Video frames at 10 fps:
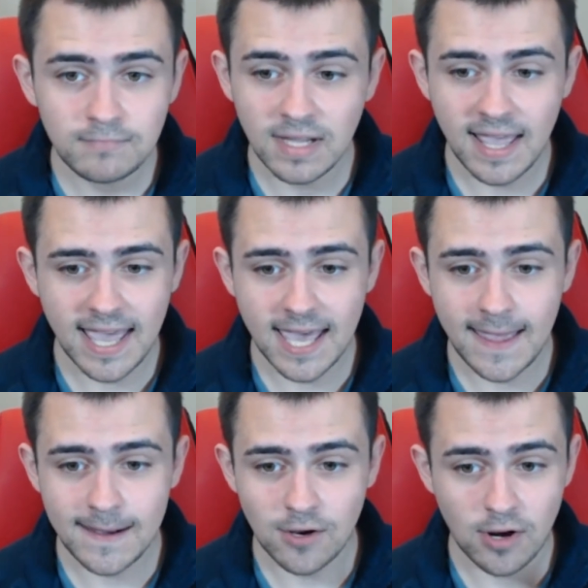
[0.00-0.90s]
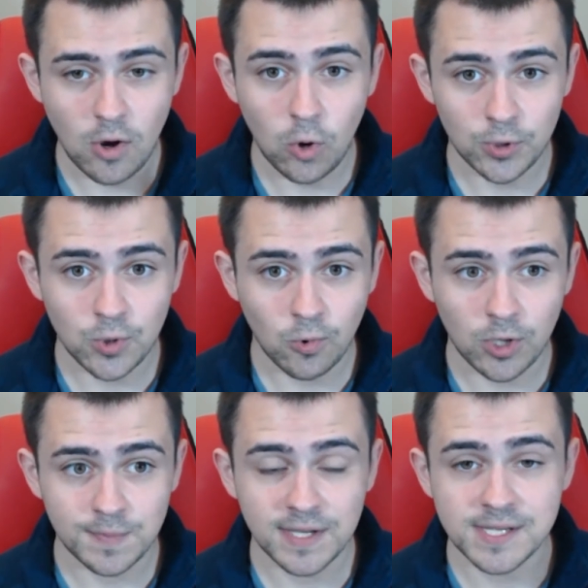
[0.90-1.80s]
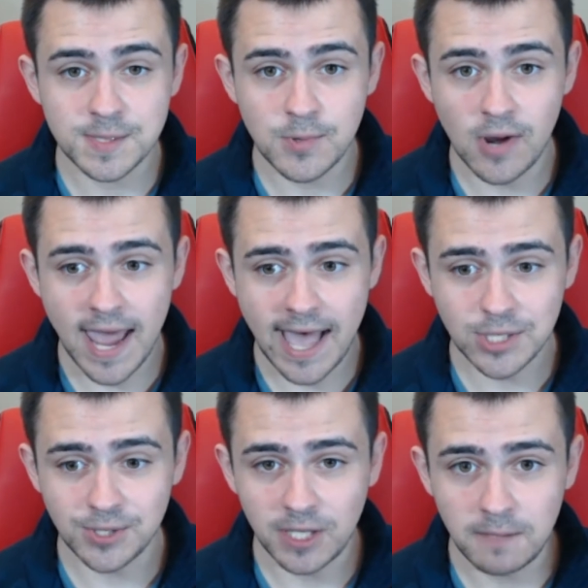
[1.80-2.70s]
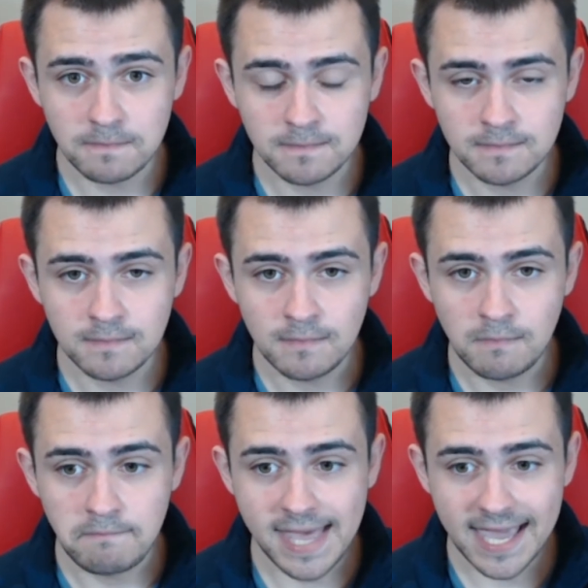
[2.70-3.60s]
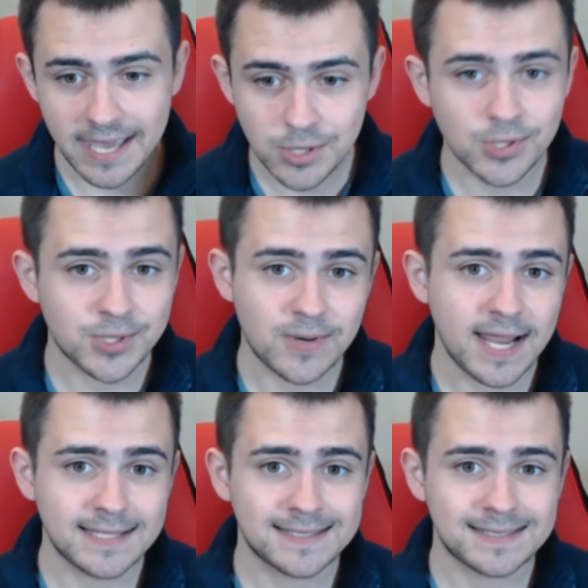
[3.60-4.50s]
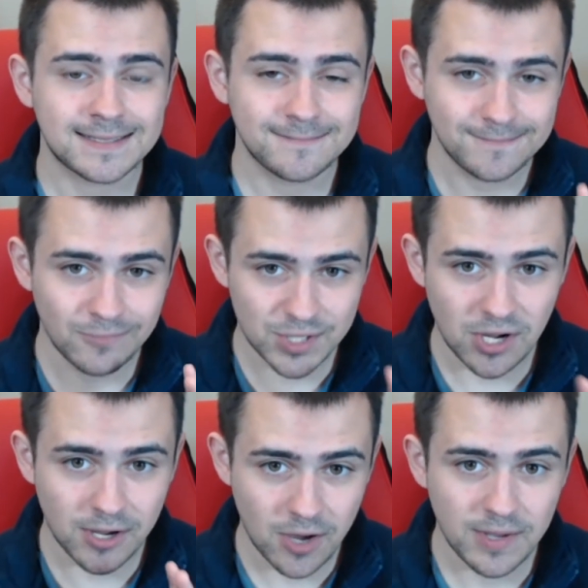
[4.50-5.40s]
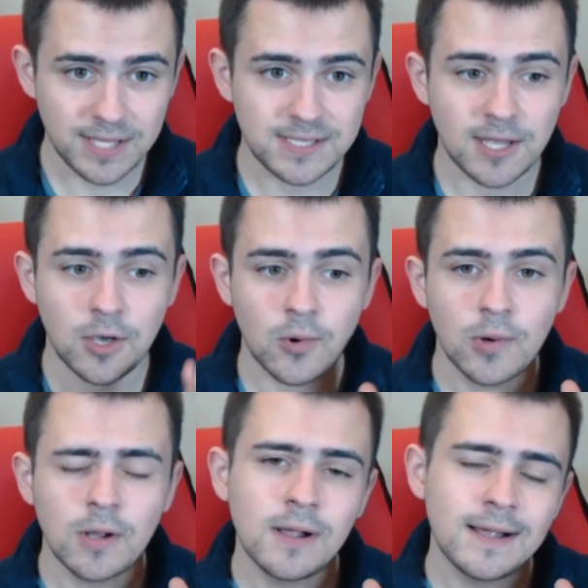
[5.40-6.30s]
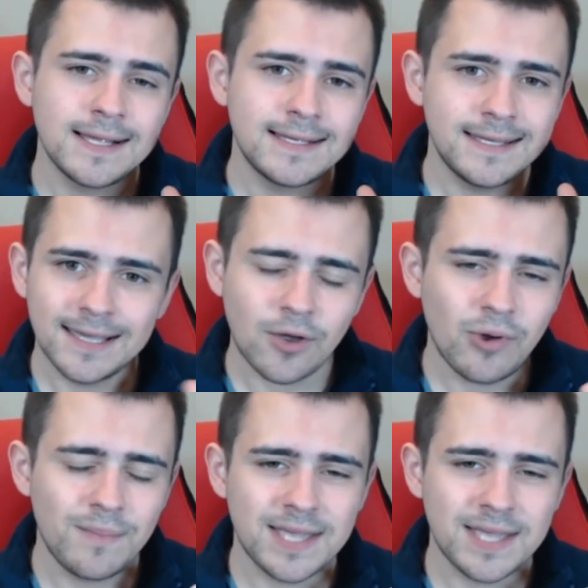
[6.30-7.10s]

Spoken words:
And you're in a whole new world. Because if you want to actually make interest rates, which I'll go into, Coinbase